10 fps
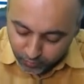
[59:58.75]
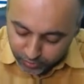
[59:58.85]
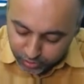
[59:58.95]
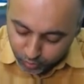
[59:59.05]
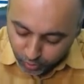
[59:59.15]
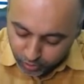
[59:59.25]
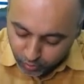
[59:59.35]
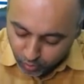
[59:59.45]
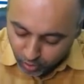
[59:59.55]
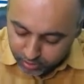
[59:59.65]
which is
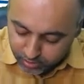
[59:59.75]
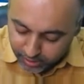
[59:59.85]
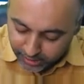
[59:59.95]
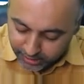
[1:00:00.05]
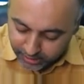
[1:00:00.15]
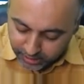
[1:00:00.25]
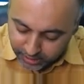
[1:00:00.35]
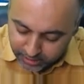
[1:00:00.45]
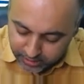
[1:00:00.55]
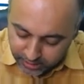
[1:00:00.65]
going to cause
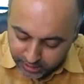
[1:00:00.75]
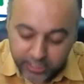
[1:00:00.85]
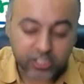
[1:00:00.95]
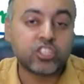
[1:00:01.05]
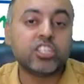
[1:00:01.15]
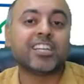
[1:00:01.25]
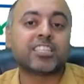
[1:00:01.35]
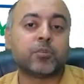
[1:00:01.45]
increase in gene